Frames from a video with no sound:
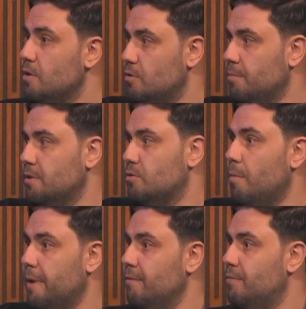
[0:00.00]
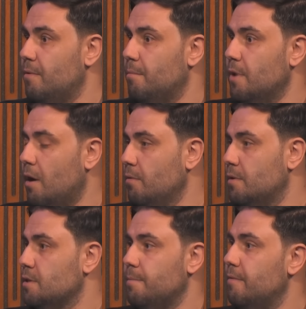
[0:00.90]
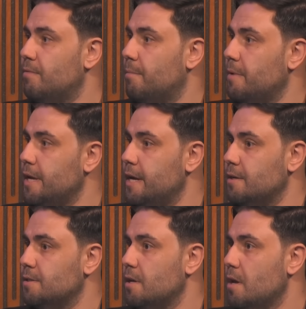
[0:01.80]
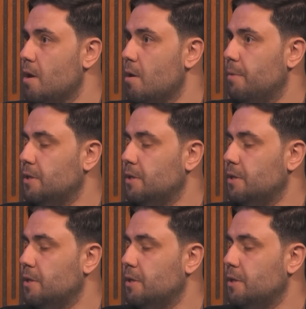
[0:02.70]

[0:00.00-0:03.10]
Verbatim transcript: someone's coming in for him. No one has come in for him in years. We